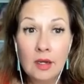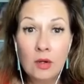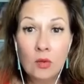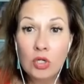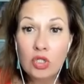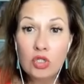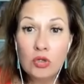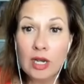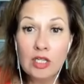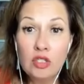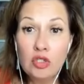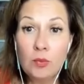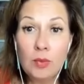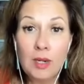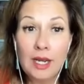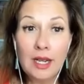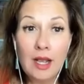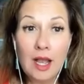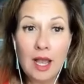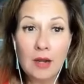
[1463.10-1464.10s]
We're trying to
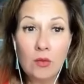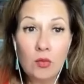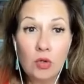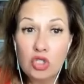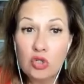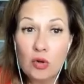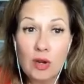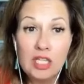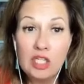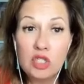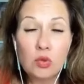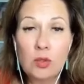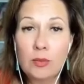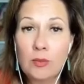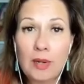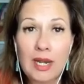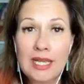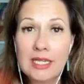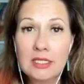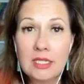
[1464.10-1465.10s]
play God. We're trying to
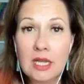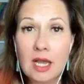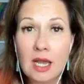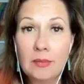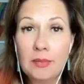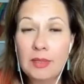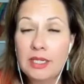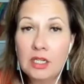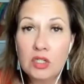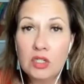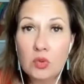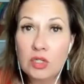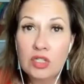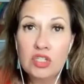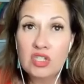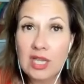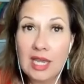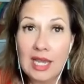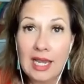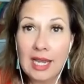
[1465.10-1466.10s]
replace God, because we're
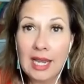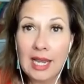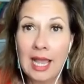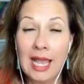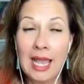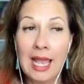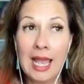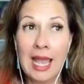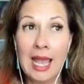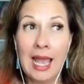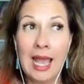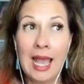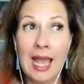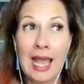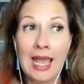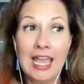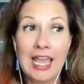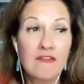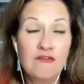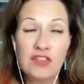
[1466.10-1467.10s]
saying,
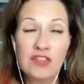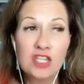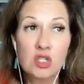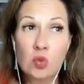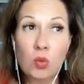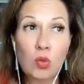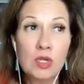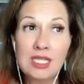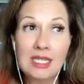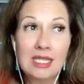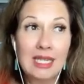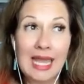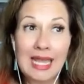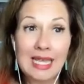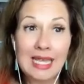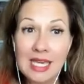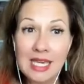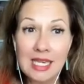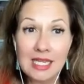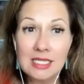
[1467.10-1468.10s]
if this wasn't
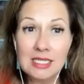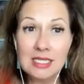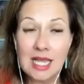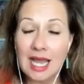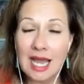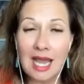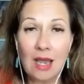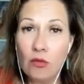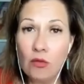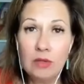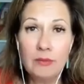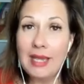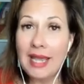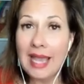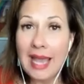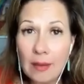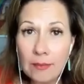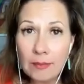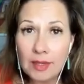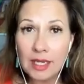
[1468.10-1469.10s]
like this, I would be
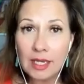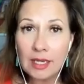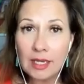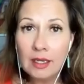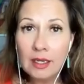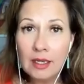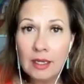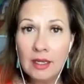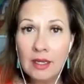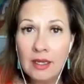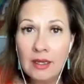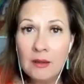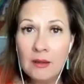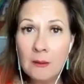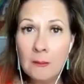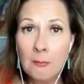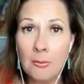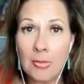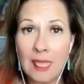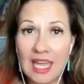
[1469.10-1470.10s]
happy.
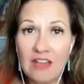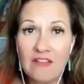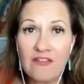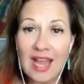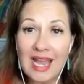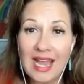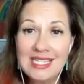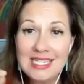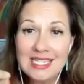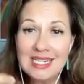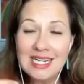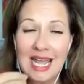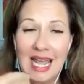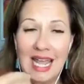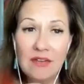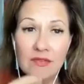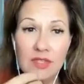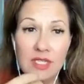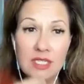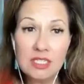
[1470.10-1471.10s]
If I didn't
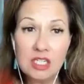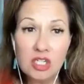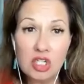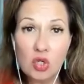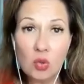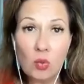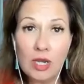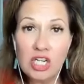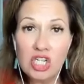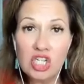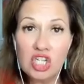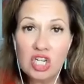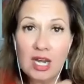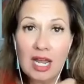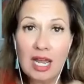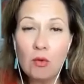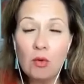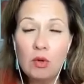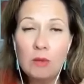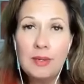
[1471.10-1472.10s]
have this situation,
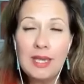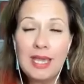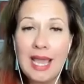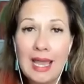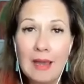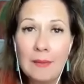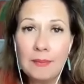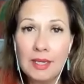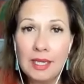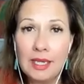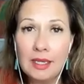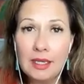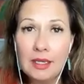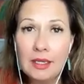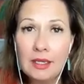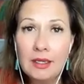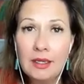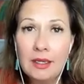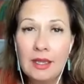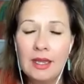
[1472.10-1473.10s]
I would be happy.
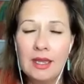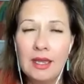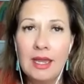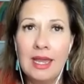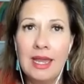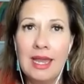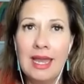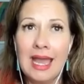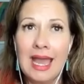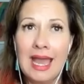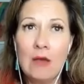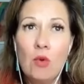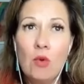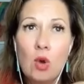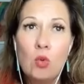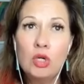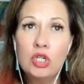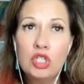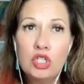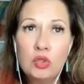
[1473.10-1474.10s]
And
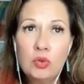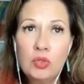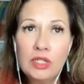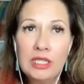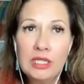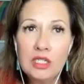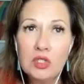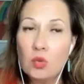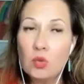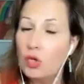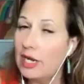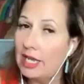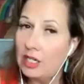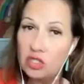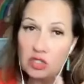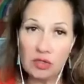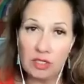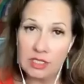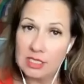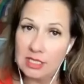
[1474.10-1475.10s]
what we're doing is we're not
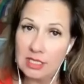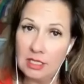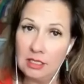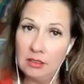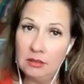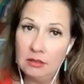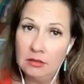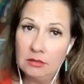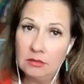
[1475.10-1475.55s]
trusting.